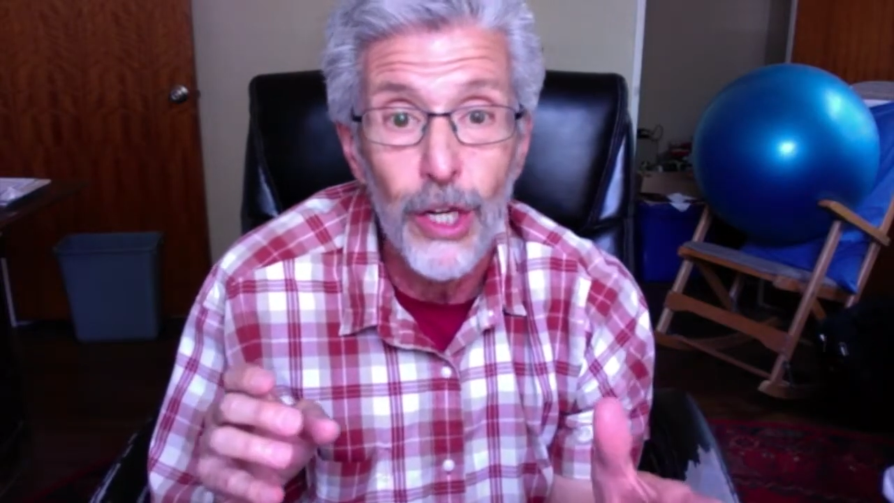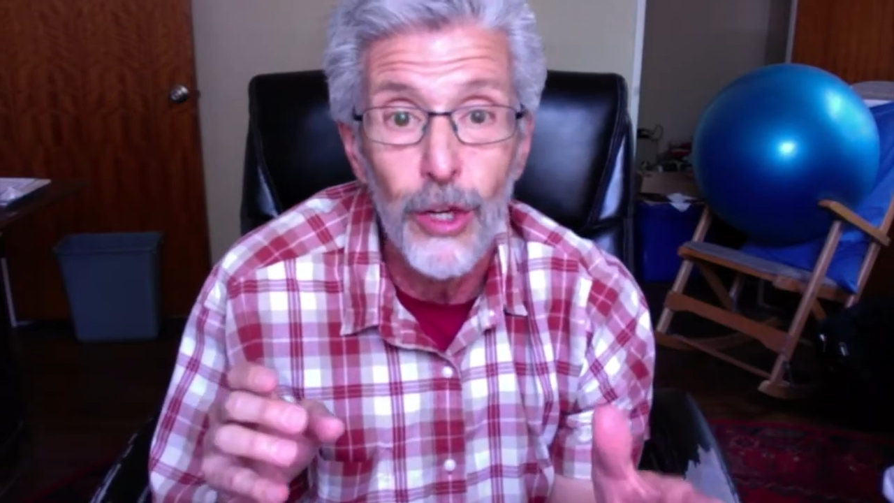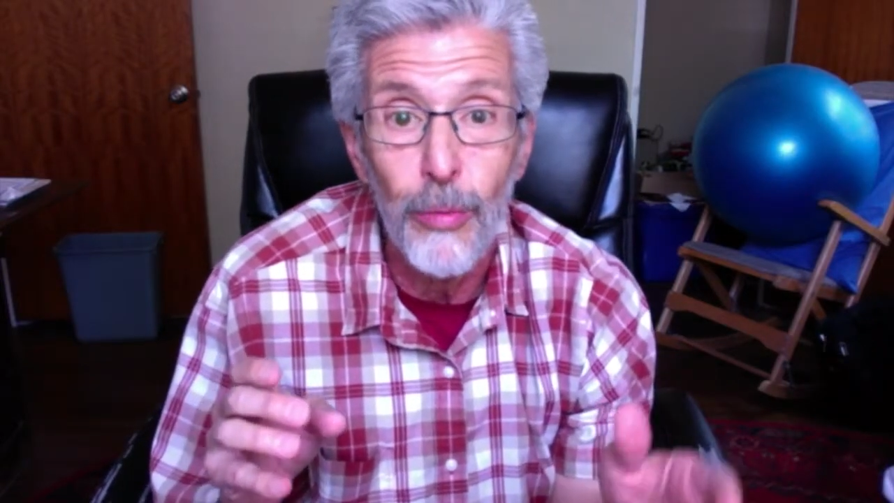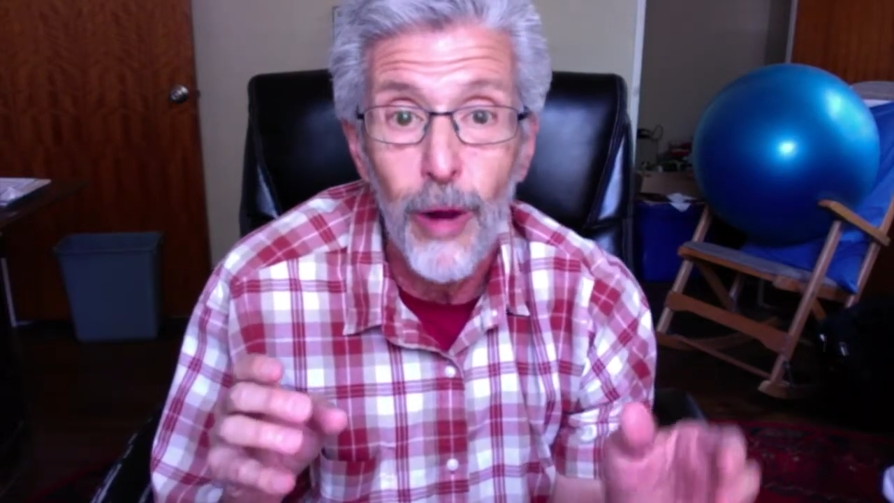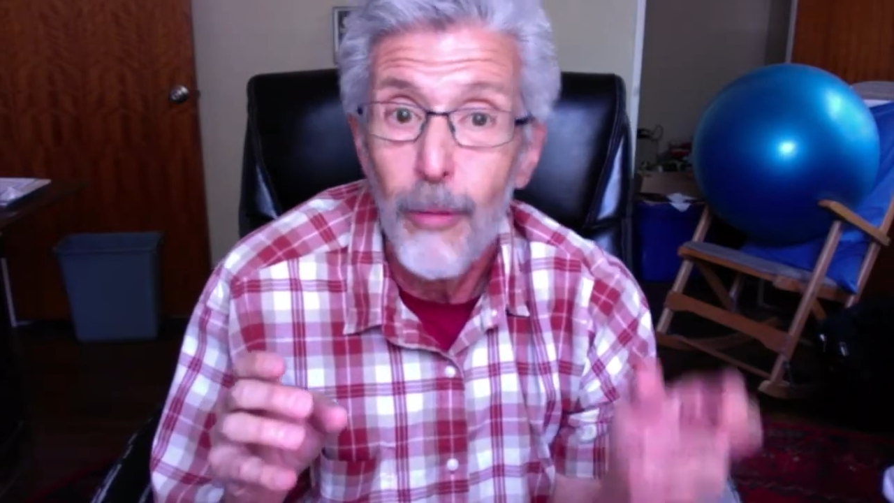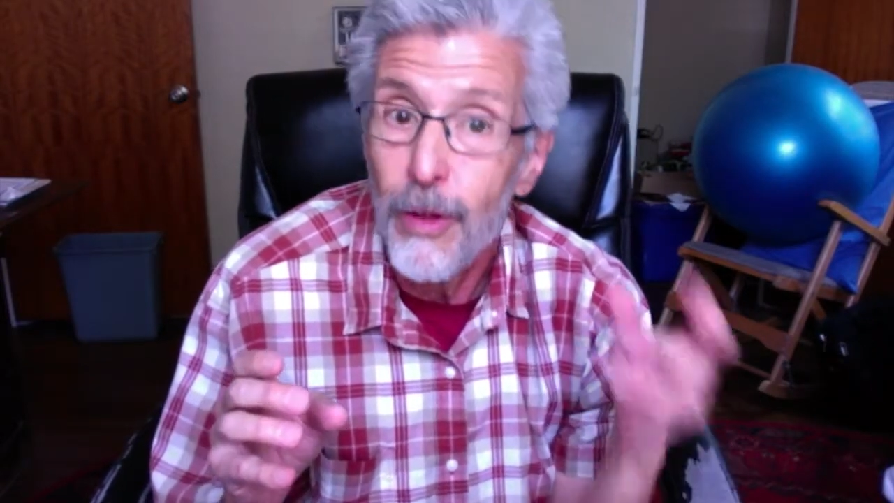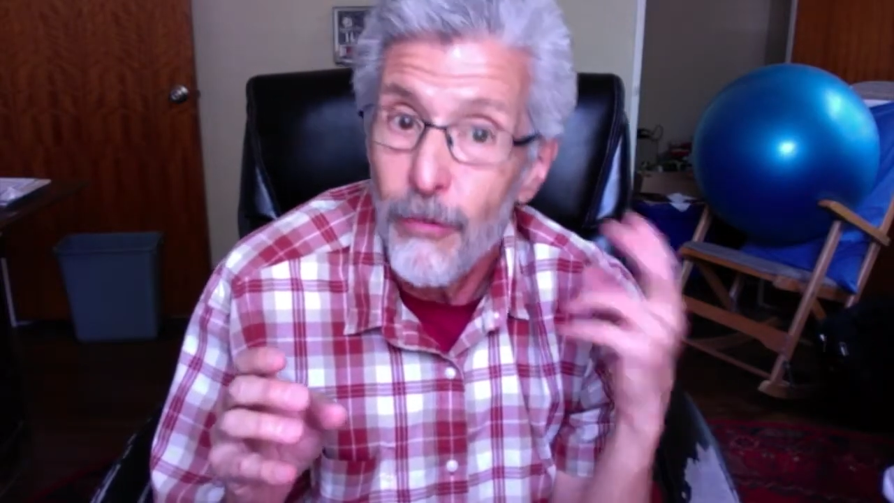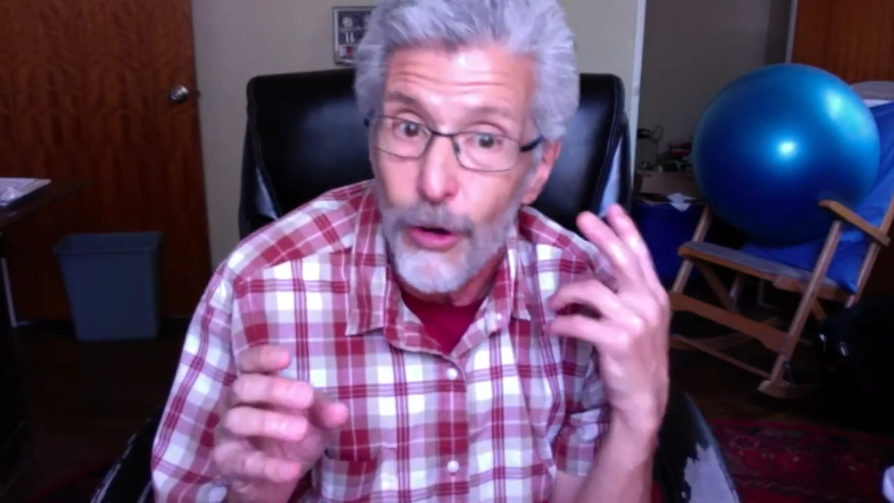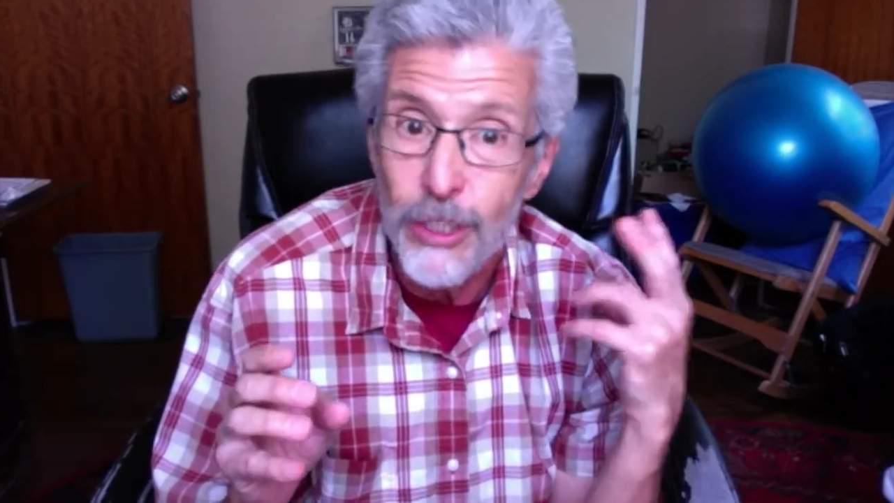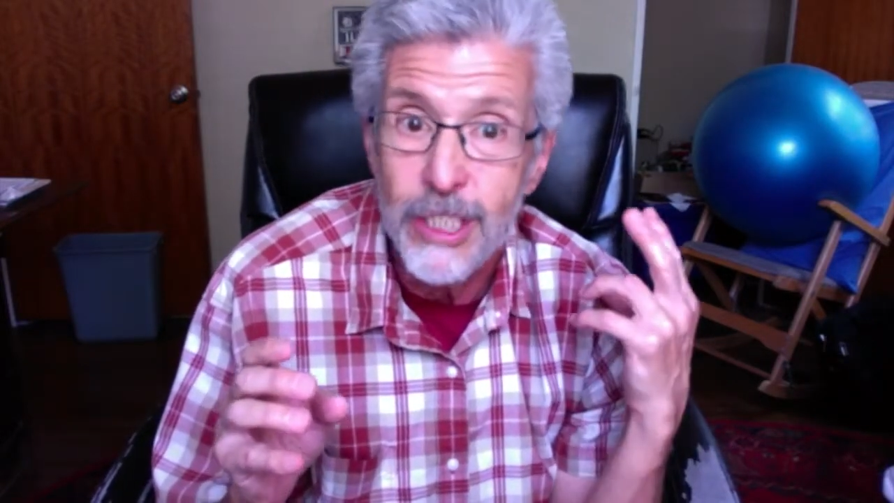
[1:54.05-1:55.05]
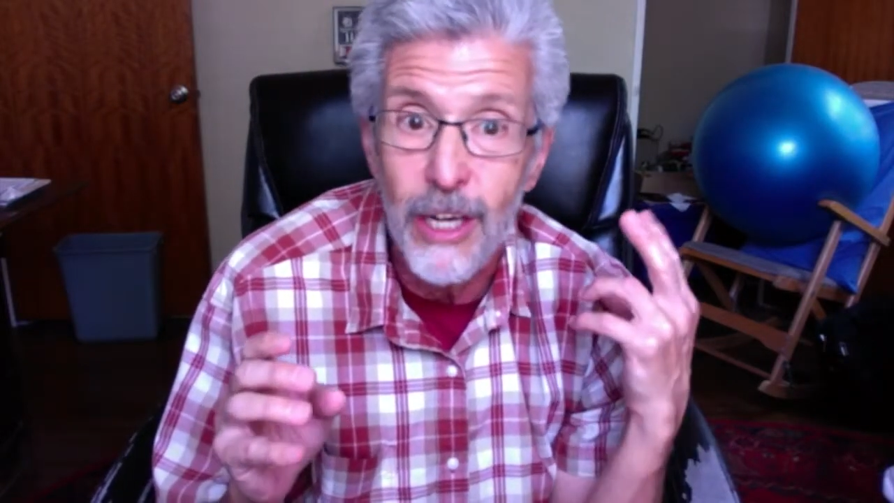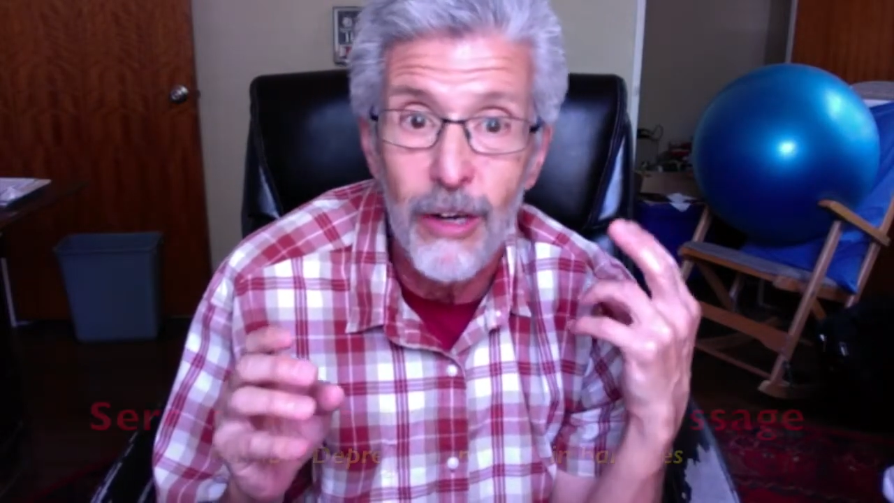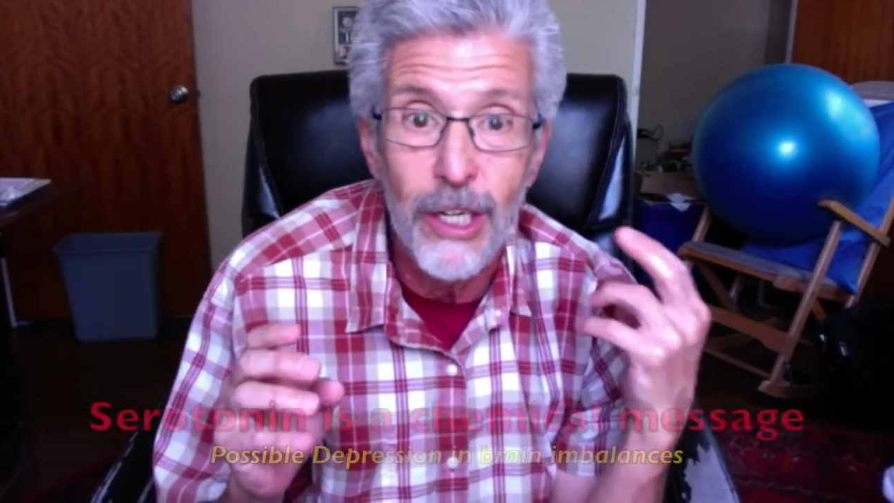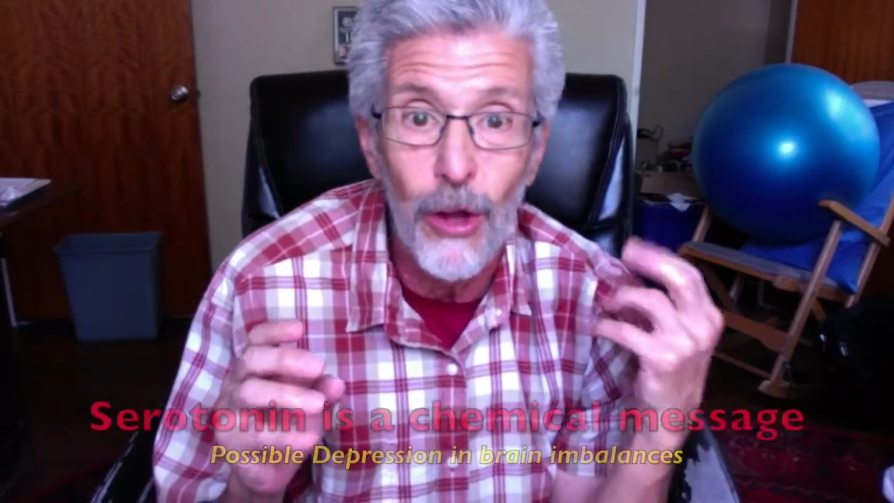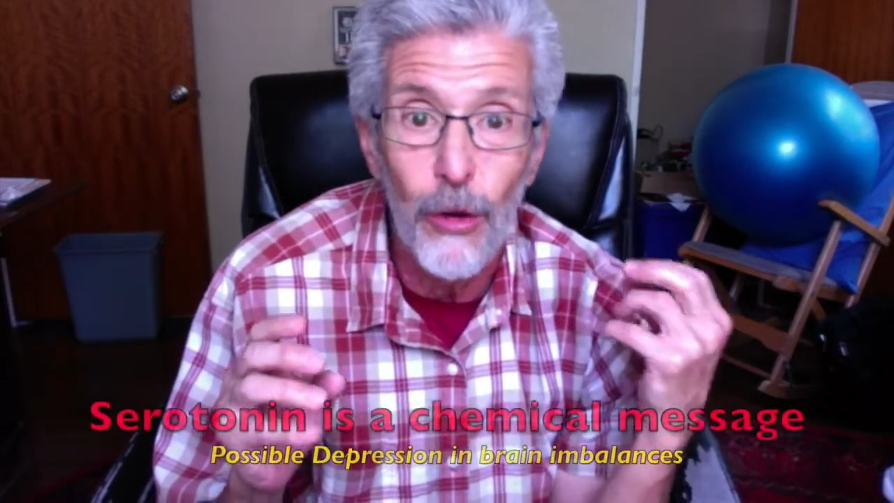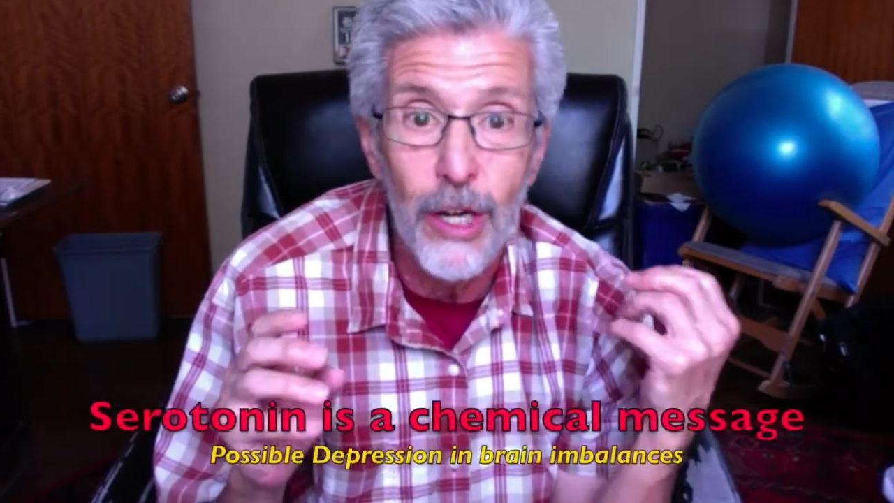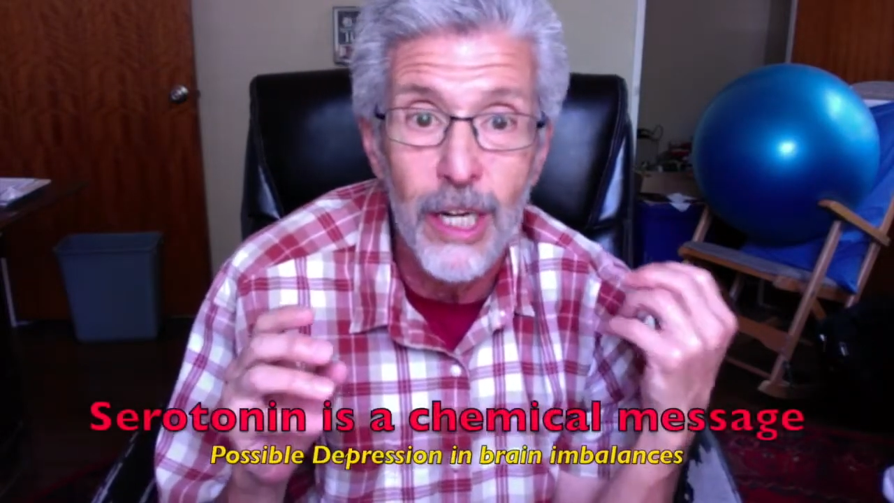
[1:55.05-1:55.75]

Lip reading: You probably have heard serotonin